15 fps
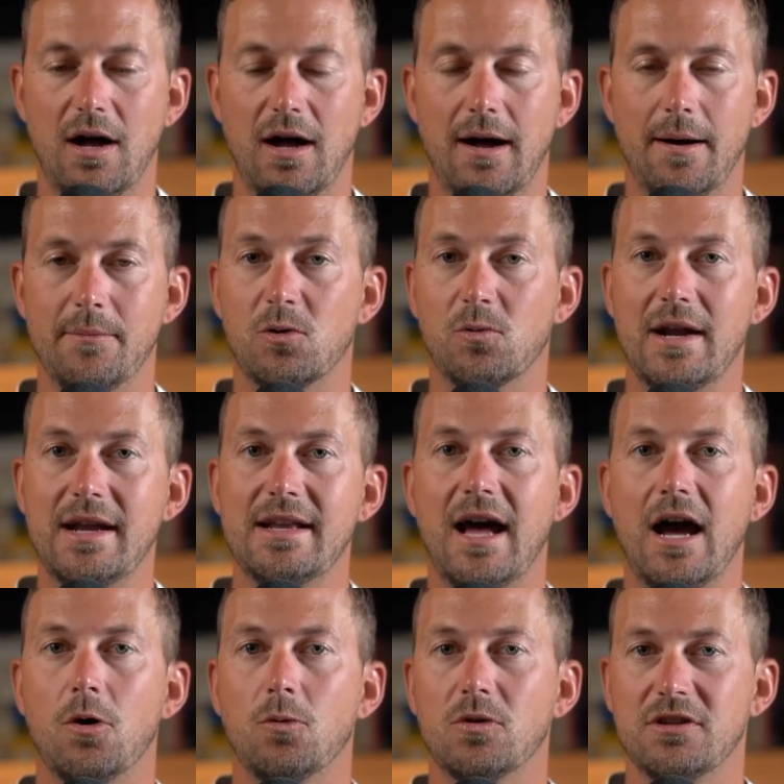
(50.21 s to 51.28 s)
And right
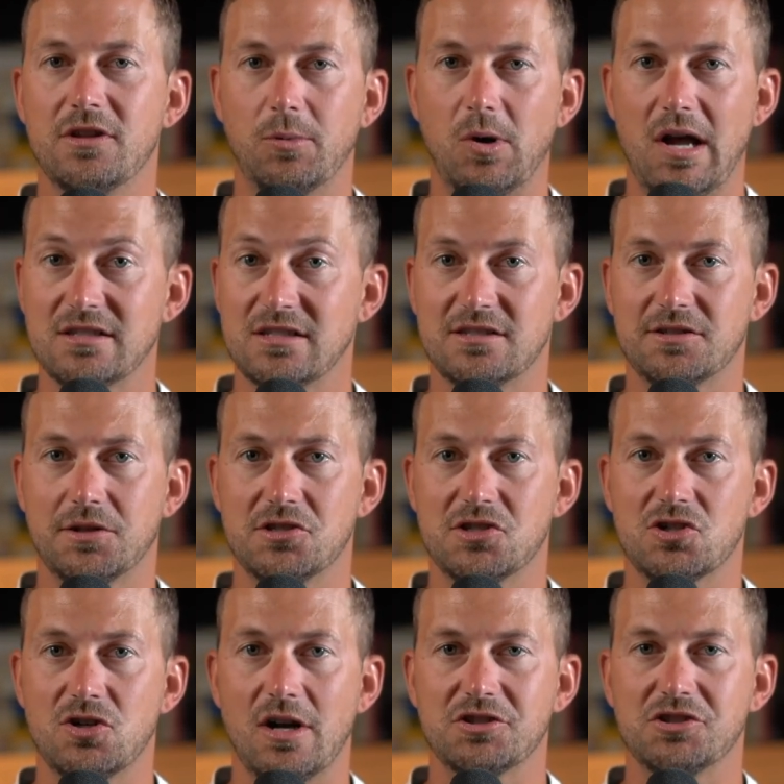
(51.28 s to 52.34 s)
now we're in the process of
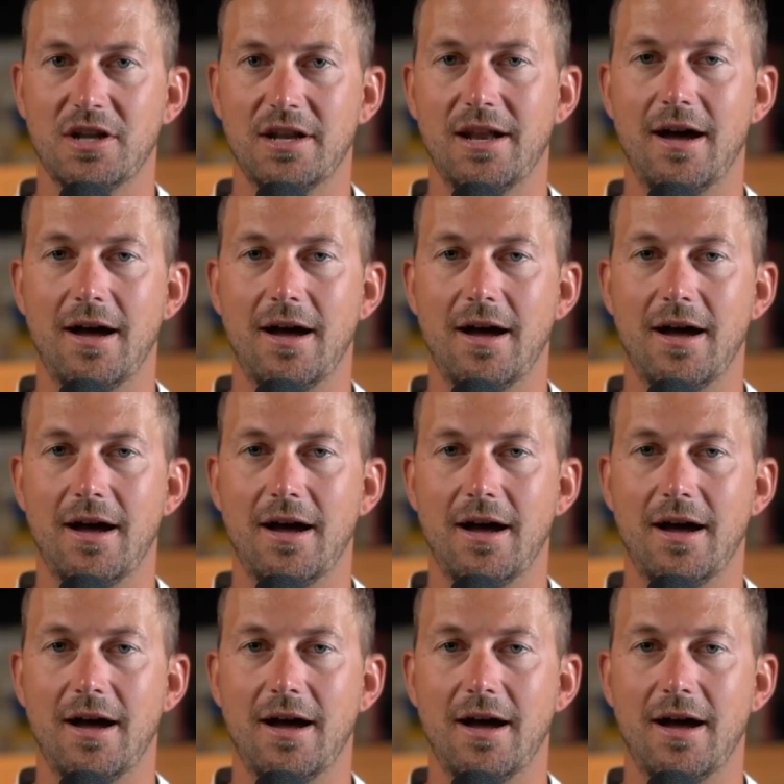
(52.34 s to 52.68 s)
construction.